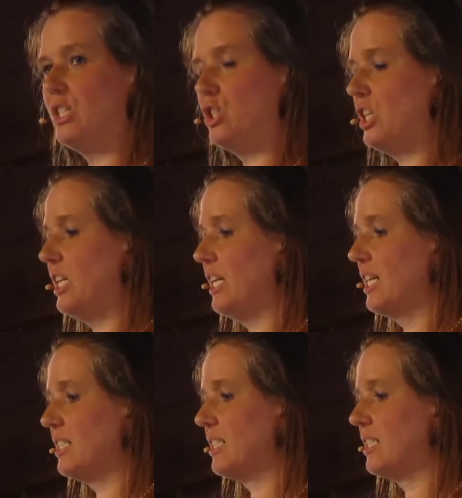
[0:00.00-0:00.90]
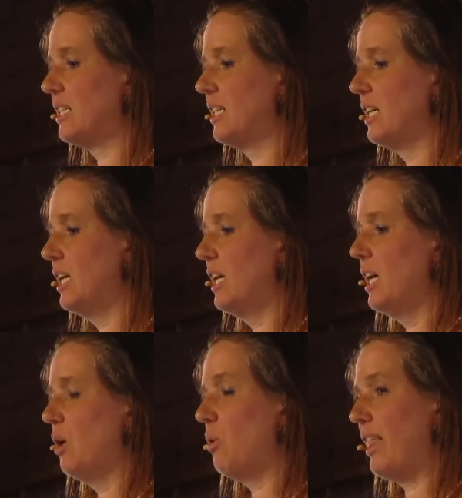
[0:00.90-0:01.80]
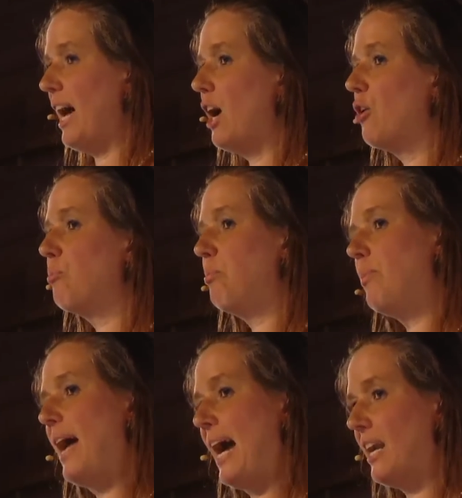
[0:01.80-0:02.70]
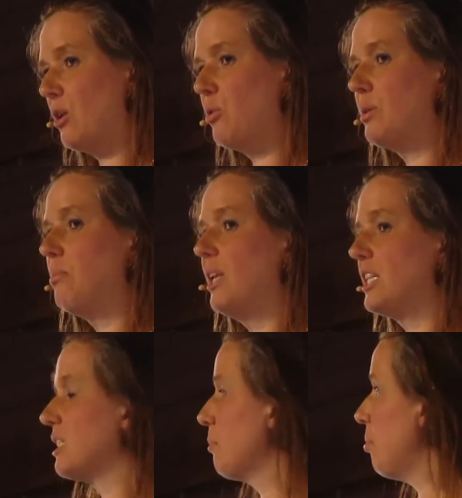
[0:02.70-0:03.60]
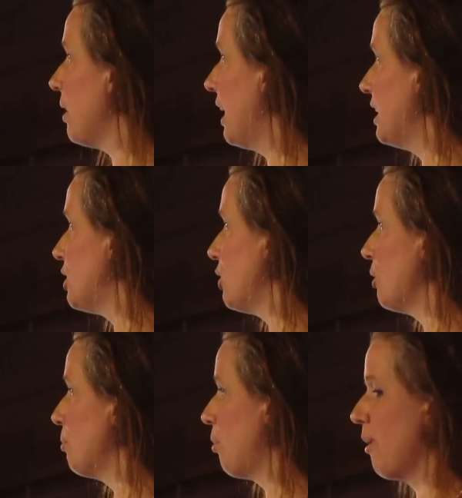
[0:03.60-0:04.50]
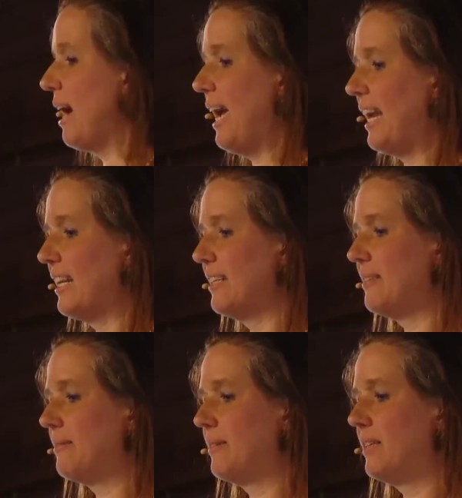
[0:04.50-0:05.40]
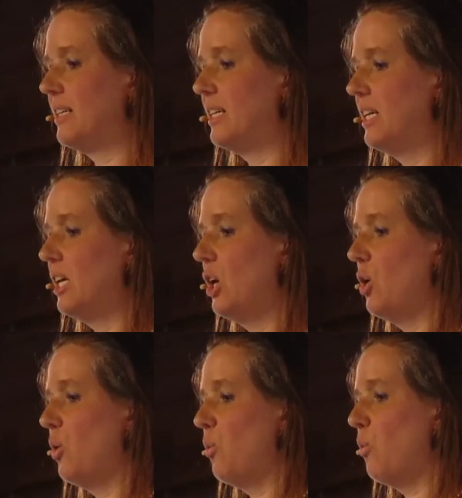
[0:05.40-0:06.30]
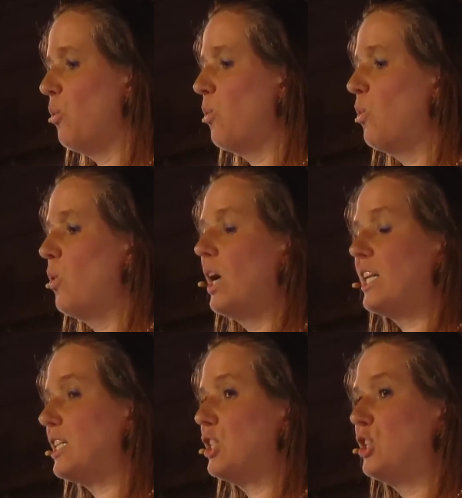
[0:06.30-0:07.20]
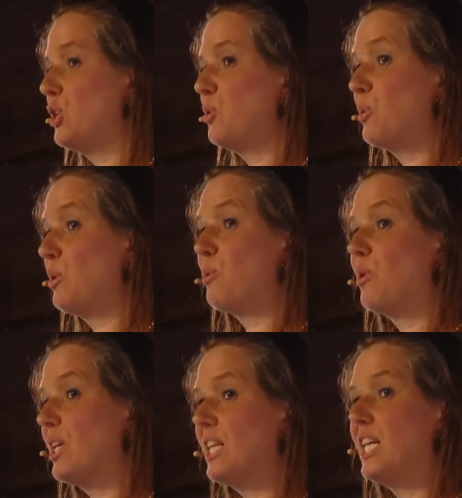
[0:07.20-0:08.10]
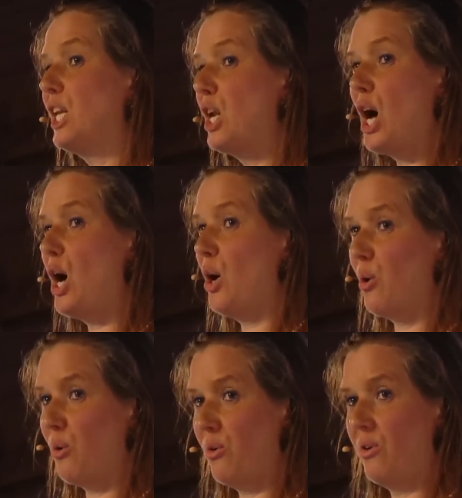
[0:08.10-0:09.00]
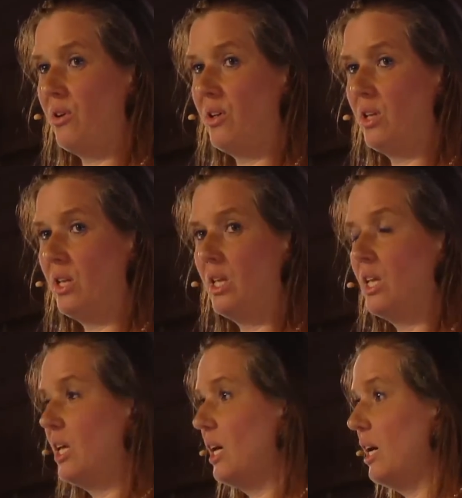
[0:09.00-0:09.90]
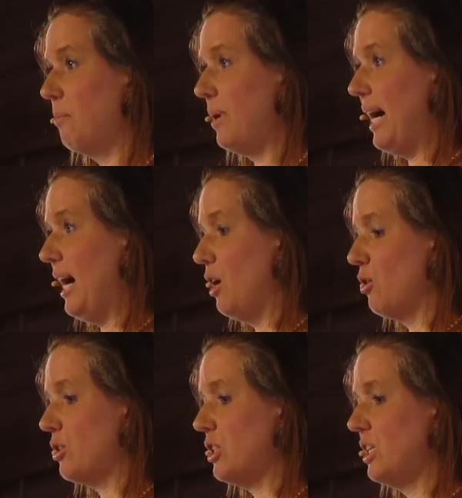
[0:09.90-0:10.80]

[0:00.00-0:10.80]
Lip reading: genius without adequate blood supply to the brain, what do we really know about